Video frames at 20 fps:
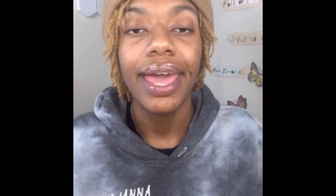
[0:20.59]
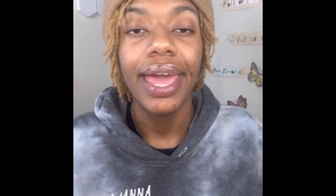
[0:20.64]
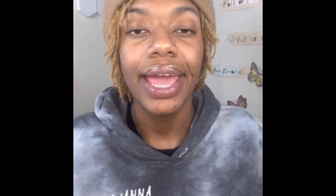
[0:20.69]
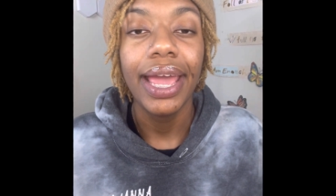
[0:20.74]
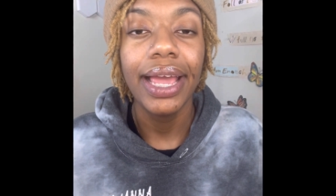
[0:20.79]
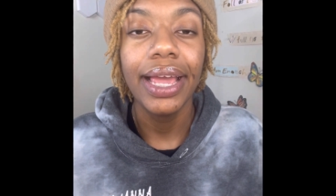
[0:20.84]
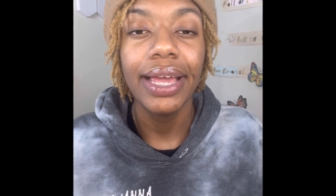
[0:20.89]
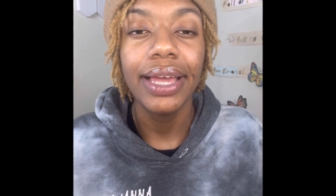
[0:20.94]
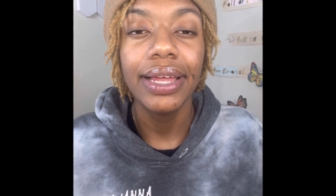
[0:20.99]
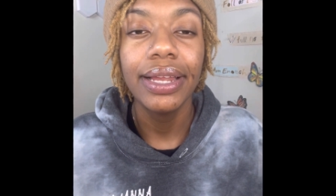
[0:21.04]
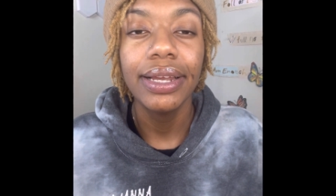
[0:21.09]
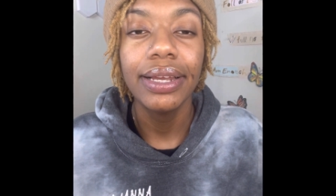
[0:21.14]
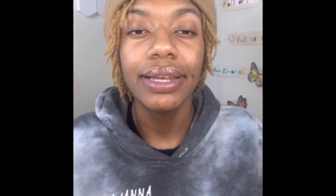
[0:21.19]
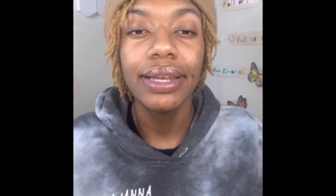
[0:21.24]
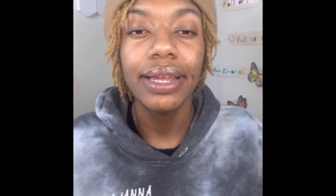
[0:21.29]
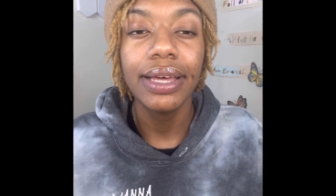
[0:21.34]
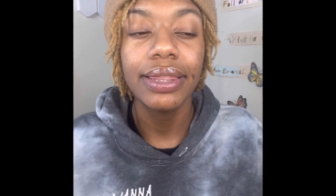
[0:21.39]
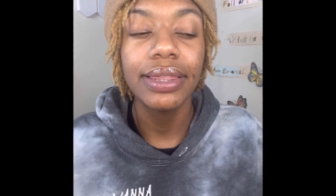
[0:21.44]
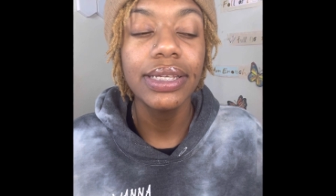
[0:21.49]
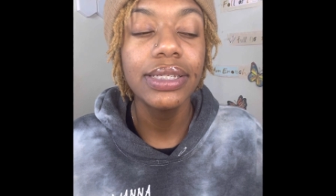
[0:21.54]

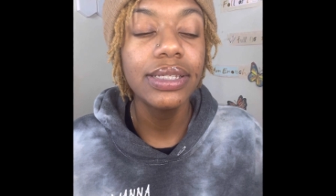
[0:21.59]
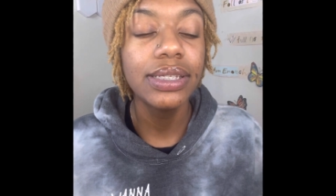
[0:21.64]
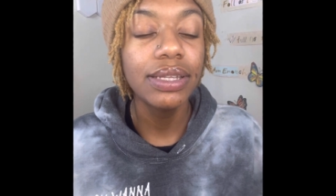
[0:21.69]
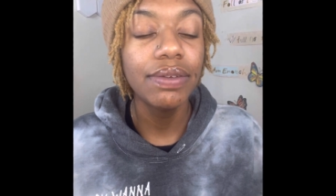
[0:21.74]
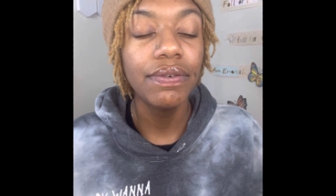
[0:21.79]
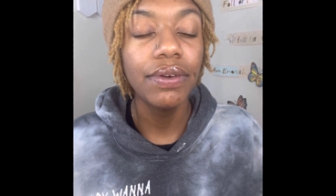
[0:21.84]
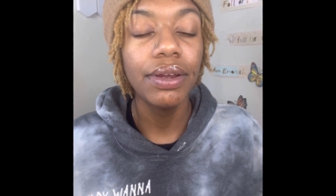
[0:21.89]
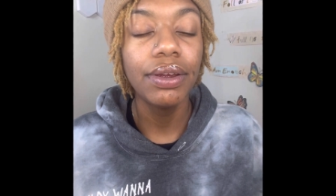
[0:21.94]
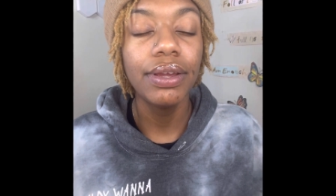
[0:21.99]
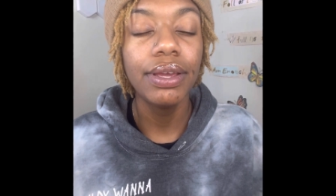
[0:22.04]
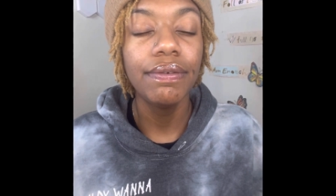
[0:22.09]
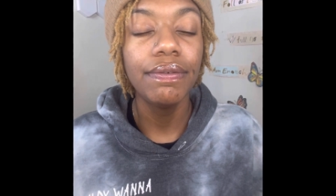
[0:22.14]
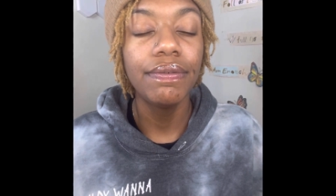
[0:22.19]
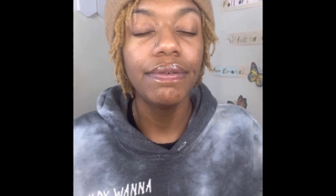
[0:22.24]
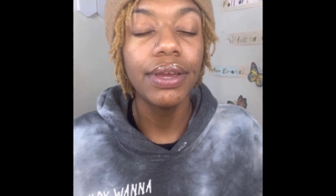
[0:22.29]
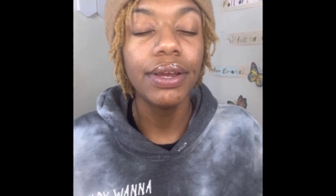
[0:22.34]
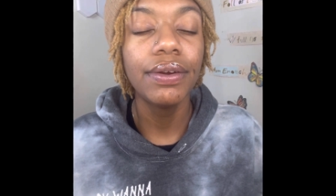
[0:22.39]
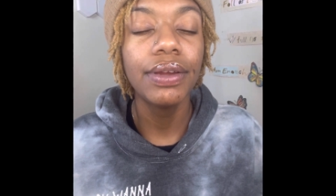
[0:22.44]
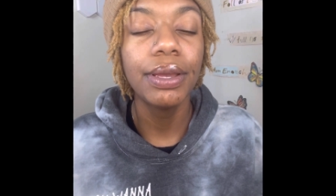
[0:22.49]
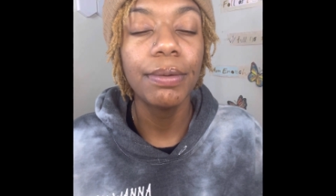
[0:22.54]
And this is a very,
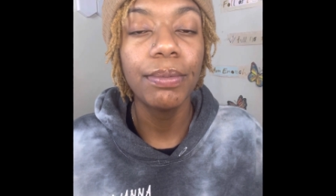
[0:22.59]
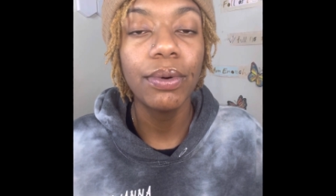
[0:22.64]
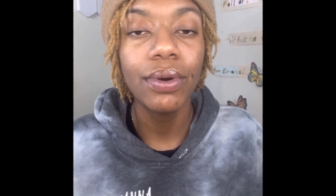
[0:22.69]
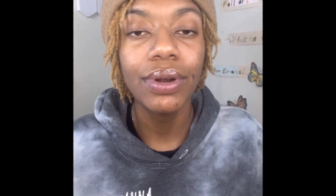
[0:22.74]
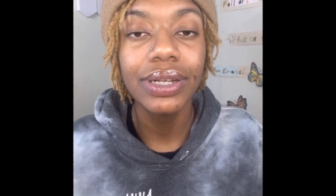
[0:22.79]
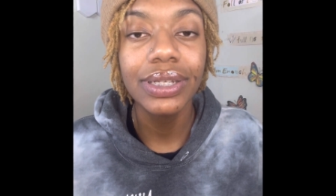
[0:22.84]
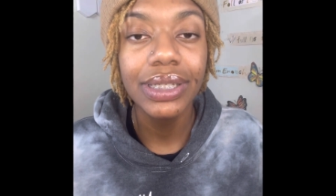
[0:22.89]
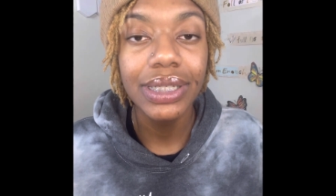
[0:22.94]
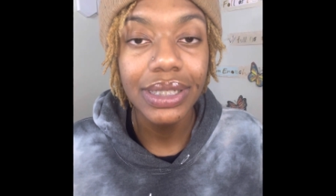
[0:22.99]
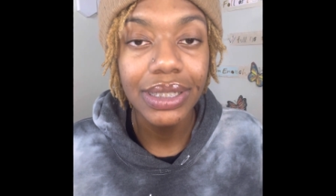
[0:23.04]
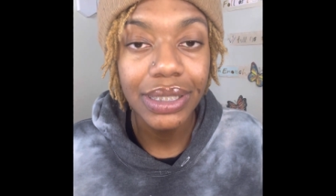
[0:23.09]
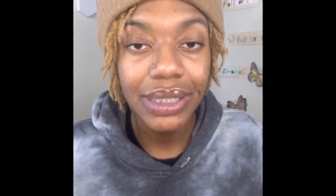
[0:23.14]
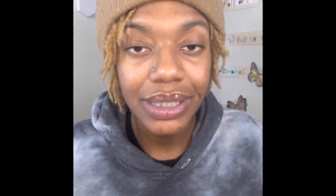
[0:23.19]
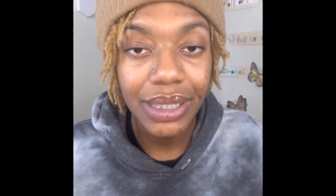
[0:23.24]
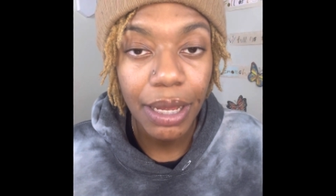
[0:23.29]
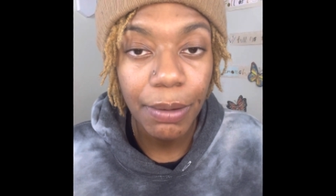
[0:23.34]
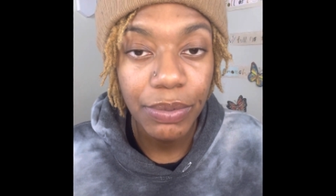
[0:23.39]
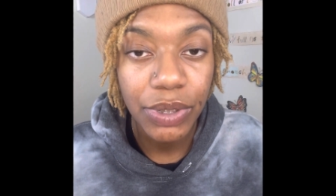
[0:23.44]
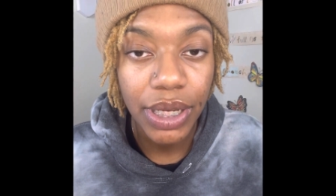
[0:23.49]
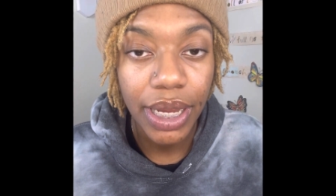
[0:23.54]
very important
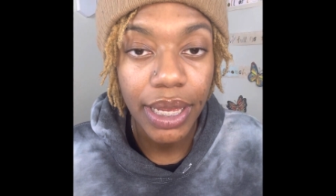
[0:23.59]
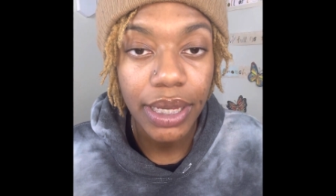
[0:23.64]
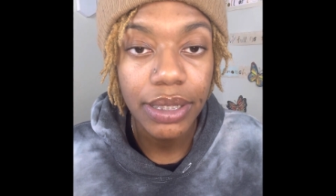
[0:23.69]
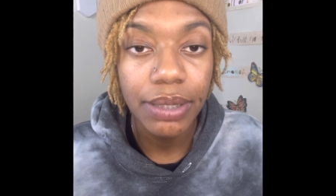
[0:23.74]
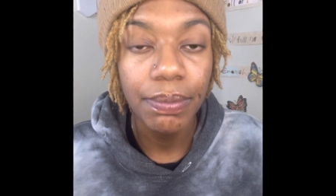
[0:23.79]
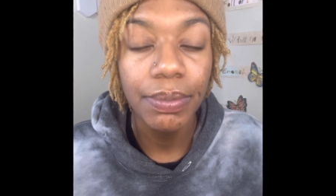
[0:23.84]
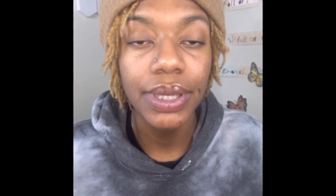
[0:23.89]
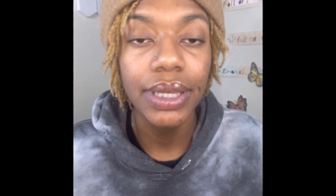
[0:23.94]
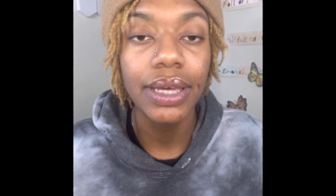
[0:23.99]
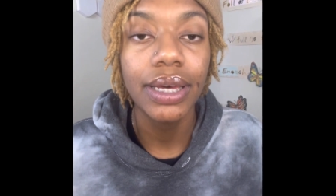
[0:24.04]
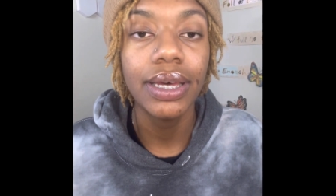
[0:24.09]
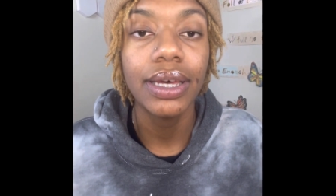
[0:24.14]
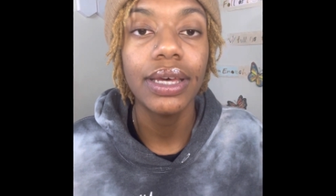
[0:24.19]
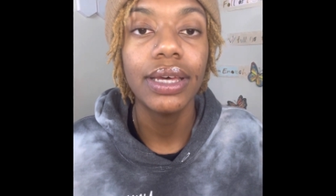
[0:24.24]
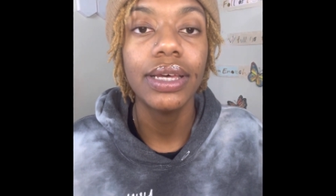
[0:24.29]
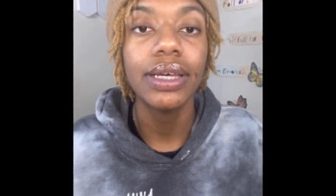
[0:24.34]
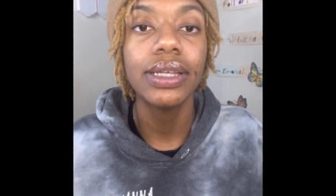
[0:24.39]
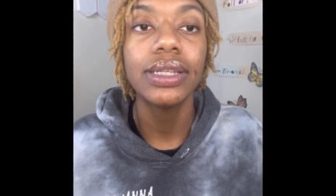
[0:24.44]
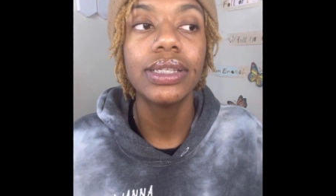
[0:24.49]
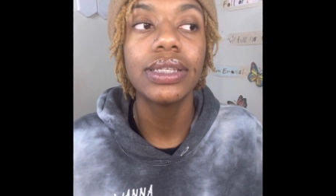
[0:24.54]
subject
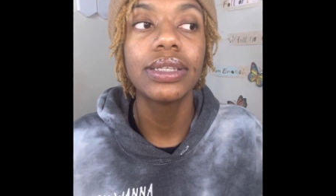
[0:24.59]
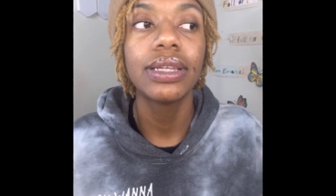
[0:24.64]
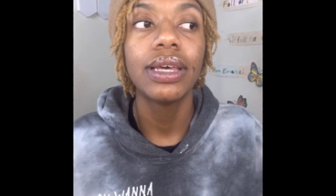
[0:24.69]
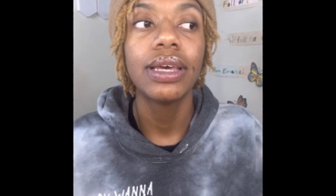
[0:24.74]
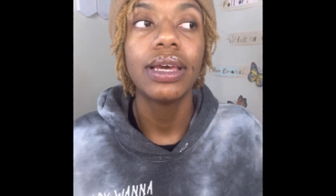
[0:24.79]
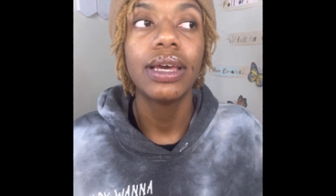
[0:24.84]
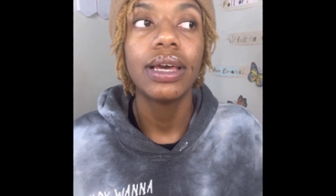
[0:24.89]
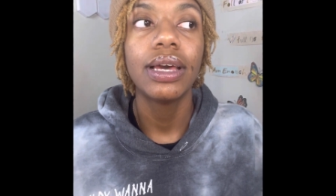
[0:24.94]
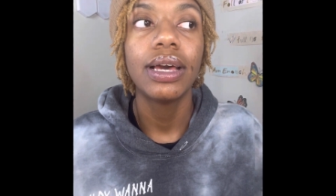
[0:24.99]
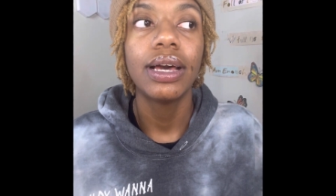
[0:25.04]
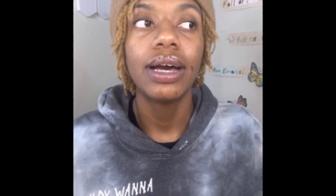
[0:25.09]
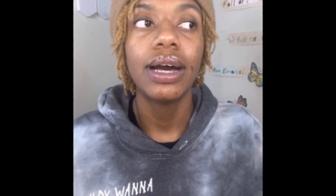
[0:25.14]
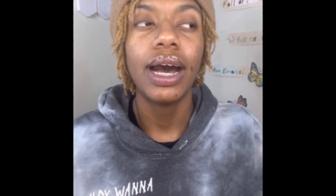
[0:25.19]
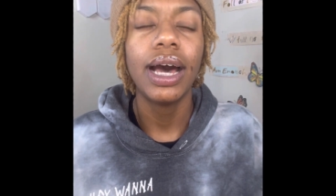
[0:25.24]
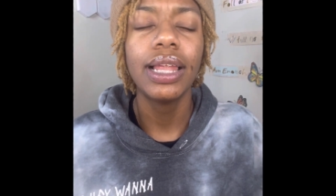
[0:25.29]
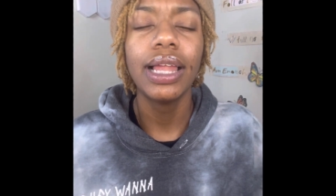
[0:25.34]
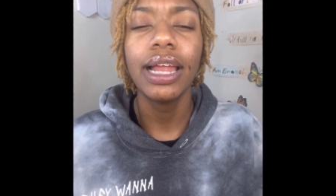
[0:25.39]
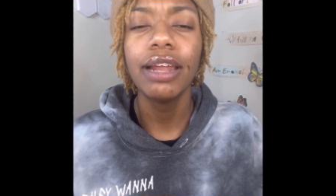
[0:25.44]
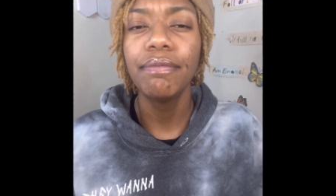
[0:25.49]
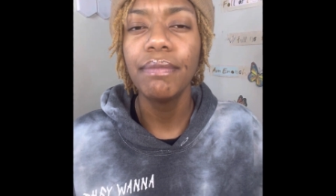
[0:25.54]
because a
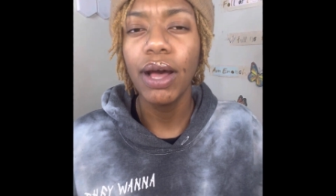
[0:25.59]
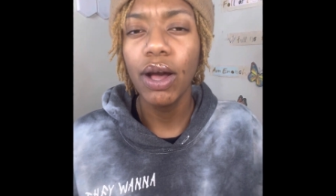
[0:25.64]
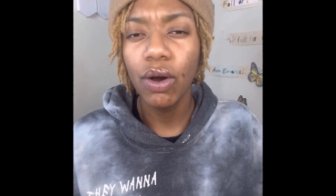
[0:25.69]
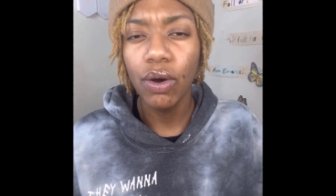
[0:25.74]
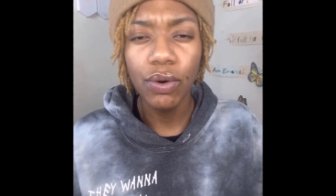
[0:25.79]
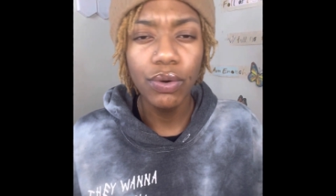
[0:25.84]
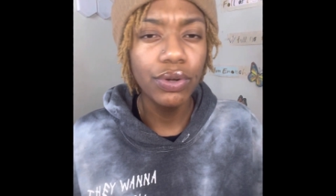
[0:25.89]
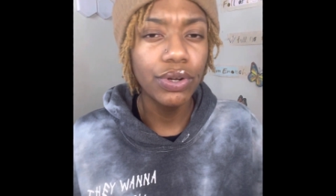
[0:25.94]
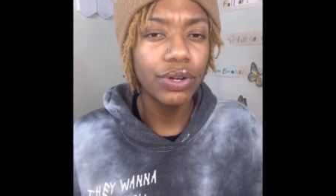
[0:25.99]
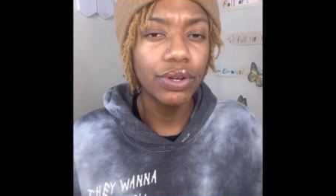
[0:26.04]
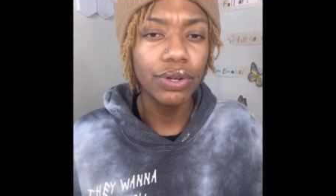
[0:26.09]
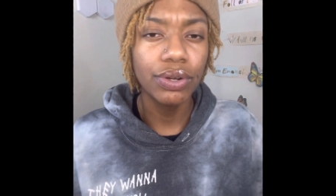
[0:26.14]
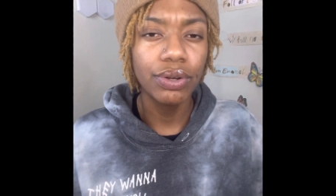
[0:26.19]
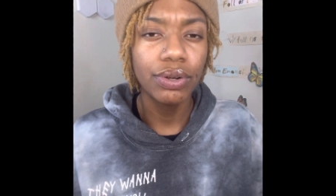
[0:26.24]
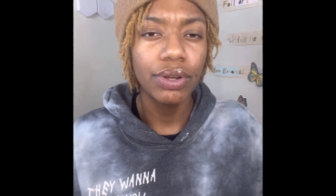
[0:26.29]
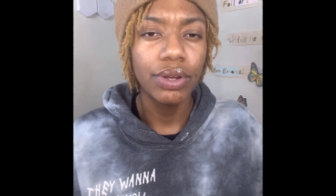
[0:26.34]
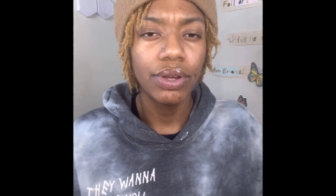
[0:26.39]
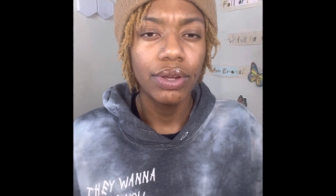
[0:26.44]
lot of my older